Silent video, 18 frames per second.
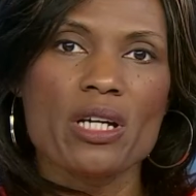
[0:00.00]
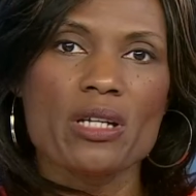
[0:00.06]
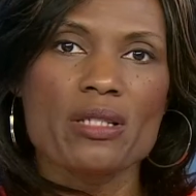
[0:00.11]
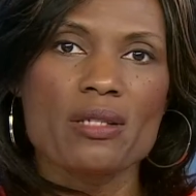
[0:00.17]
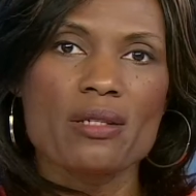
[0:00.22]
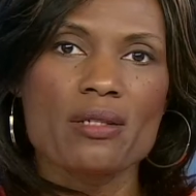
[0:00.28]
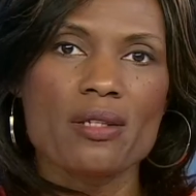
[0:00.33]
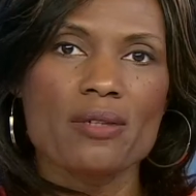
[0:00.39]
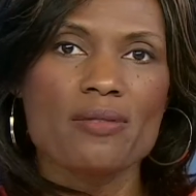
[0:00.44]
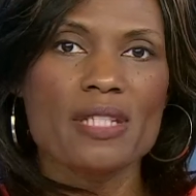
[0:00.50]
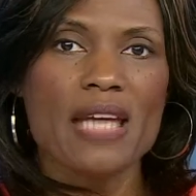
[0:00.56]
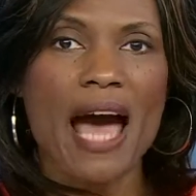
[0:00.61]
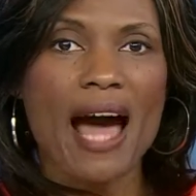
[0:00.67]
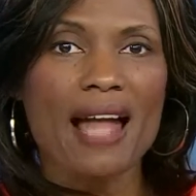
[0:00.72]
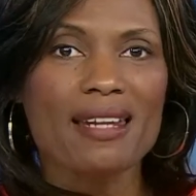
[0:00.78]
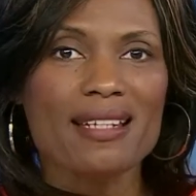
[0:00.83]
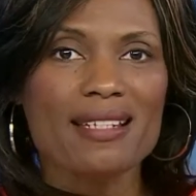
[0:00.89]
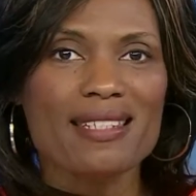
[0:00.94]
Dozens of
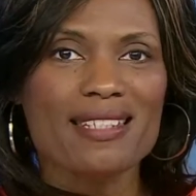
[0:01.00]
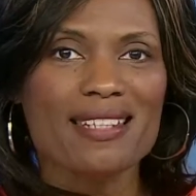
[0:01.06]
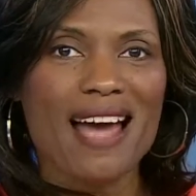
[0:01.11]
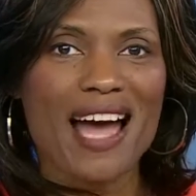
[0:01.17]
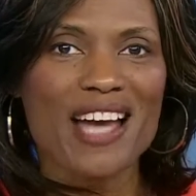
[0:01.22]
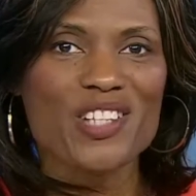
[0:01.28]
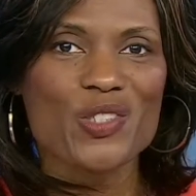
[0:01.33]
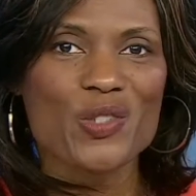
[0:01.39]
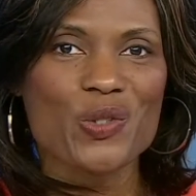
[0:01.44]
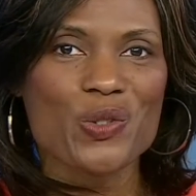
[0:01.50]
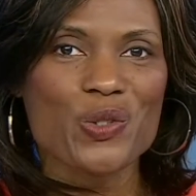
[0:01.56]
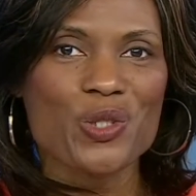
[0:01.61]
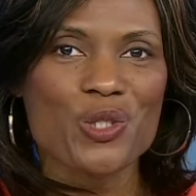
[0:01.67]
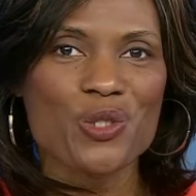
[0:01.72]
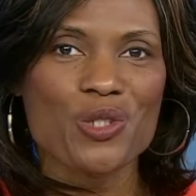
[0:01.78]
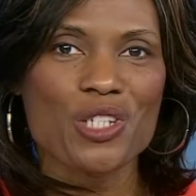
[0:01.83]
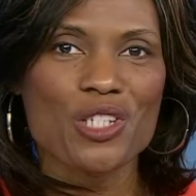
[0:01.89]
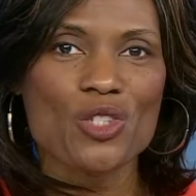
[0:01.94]
talented high school
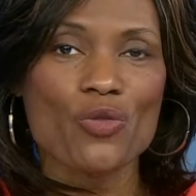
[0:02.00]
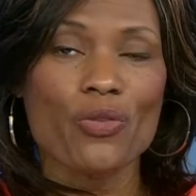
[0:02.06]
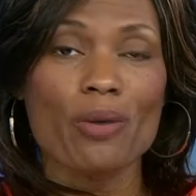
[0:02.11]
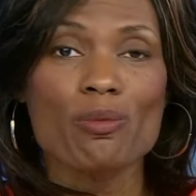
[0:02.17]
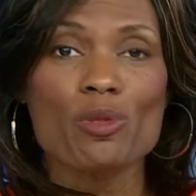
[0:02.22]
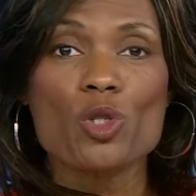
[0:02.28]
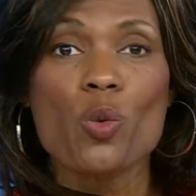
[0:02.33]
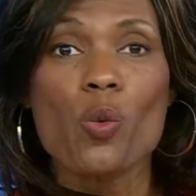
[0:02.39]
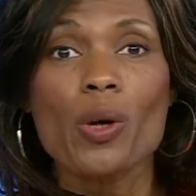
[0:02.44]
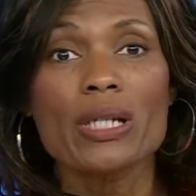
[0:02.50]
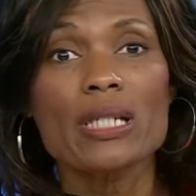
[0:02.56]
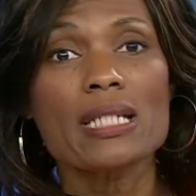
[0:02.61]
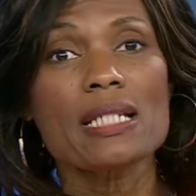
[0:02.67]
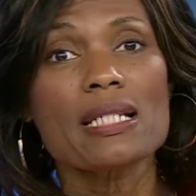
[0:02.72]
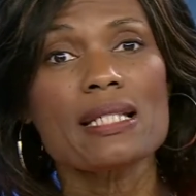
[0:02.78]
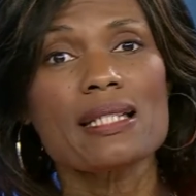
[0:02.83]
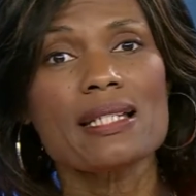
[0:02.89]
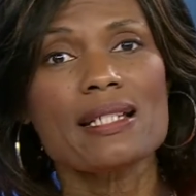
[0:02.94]
students from
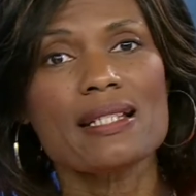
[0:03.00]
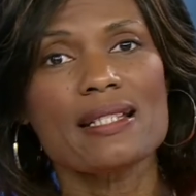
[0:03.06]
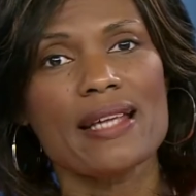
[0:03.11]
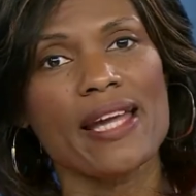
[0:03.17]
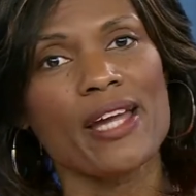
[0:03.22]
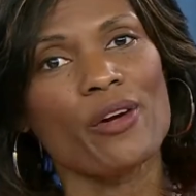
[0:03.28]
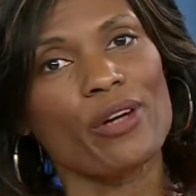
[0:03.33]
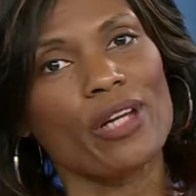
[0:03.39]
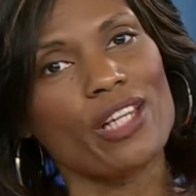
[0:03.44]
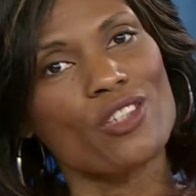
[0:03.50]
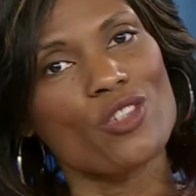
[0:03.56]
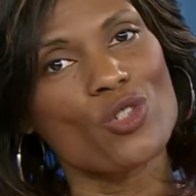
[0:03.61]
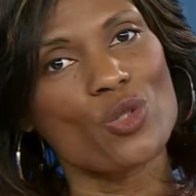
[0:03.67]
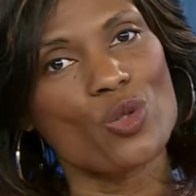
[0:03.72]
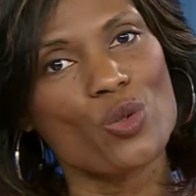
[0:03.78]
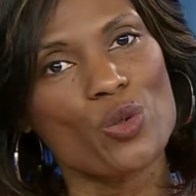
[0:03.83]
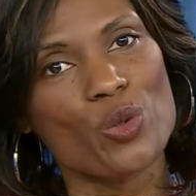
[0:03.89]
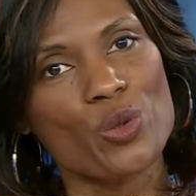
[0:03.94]
26 area
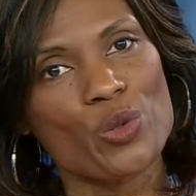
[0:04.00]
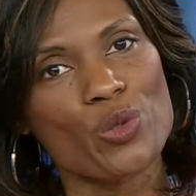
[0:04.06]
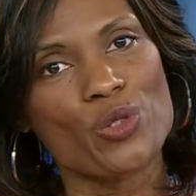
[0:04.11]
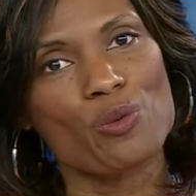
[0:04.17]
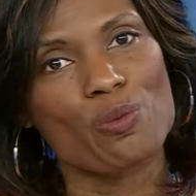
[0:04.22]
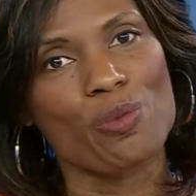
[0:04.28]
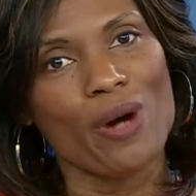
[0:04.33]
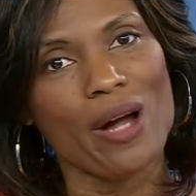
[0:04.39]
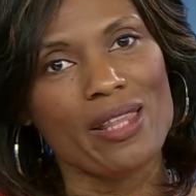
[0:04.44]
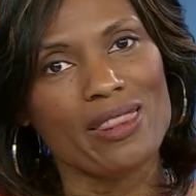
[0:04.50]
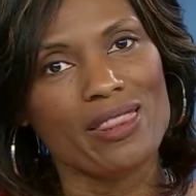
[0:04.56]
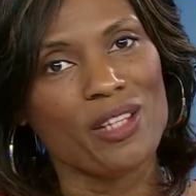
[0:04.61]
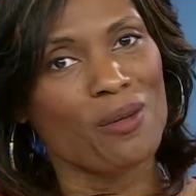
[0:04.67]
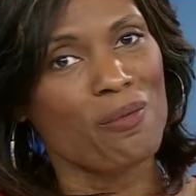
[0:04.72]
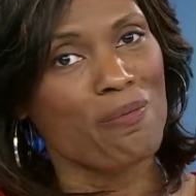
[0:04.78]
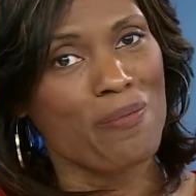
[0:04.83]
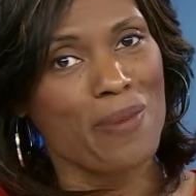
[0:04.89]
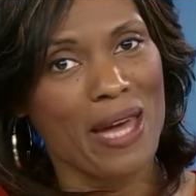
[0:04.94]
schools brought
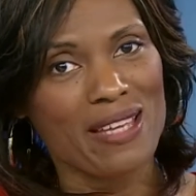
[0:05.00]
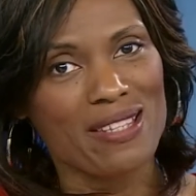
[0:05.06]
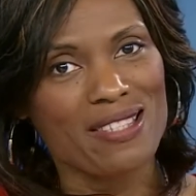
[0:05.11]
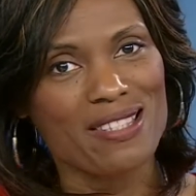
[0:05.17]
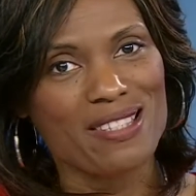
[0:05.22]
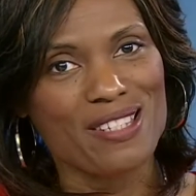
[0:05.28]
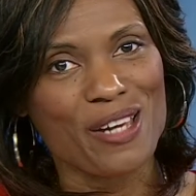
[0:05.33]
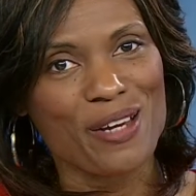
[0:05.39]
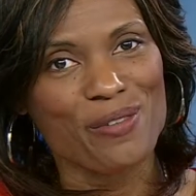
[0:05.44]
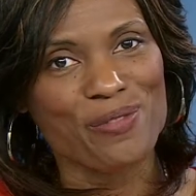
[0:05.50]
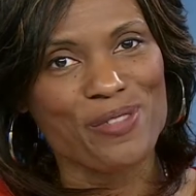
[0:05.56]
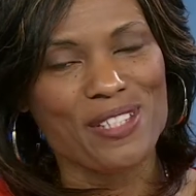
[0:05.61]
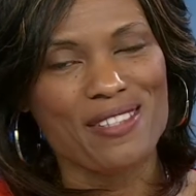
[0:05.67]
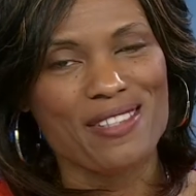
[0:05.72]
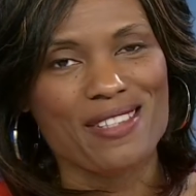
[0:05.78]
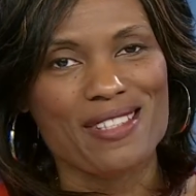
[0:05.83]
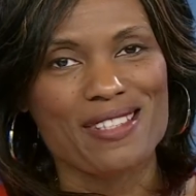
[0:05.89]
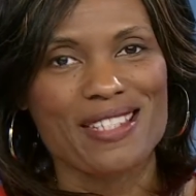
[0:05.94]
their best stuff
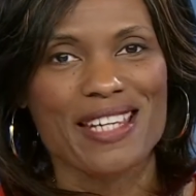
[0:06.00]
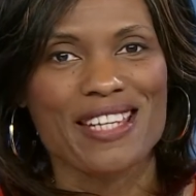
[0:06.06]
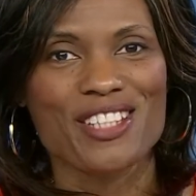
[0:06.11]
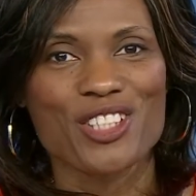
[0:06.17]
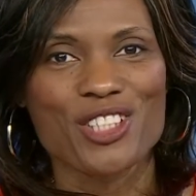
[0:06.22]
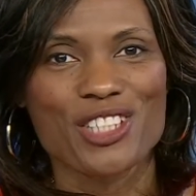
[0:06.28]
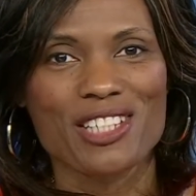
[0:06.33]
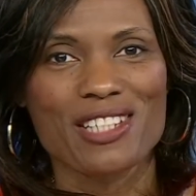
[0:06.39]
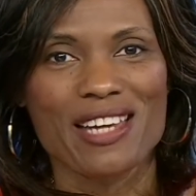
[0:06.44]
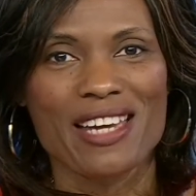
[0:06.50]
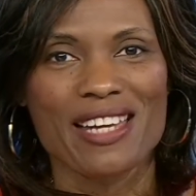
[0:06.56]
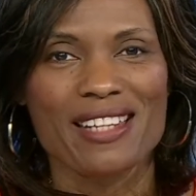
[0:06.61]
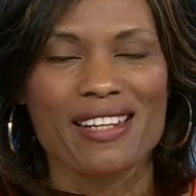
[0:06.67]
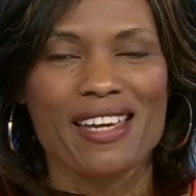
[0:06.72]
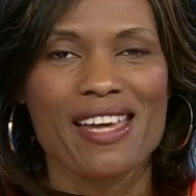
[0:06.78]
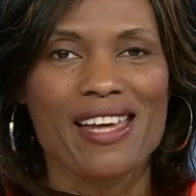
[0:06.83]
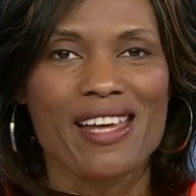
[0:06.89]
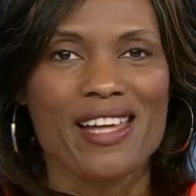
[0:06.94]
to the stage tonight.
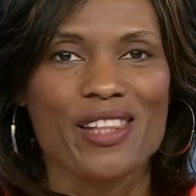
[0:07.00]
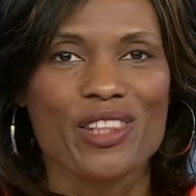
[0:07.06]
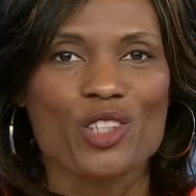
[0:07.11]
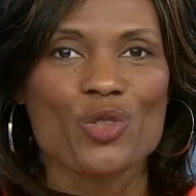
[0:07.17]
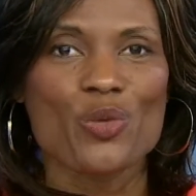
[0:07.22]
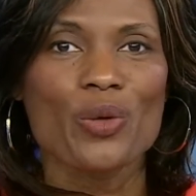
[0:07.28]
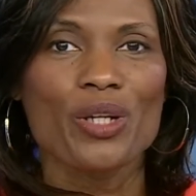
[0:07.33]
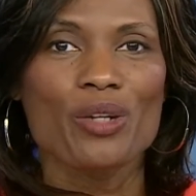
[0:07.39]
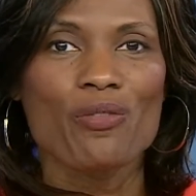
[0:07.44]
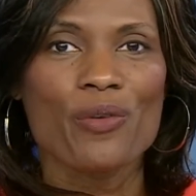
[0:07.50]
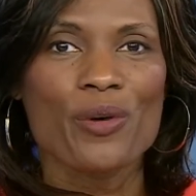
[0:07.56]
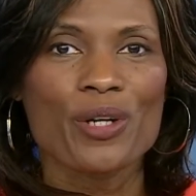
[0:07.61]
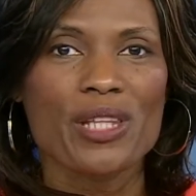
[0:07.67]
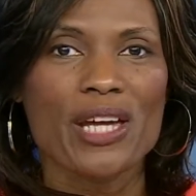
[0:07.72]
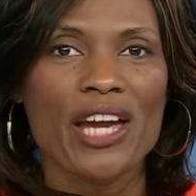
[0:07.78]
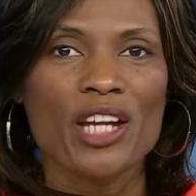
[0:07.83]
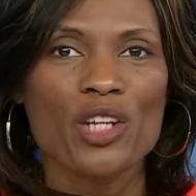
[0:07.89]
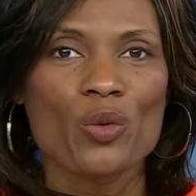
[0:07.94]
The
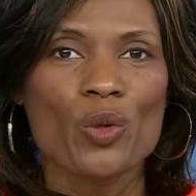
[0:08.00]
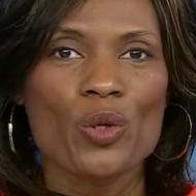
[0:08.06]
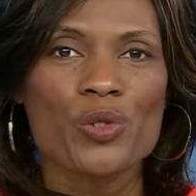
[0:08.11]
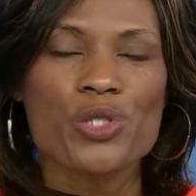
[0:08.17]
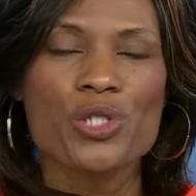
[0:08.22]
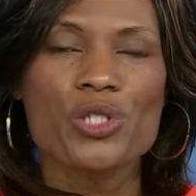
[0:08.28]
24th annual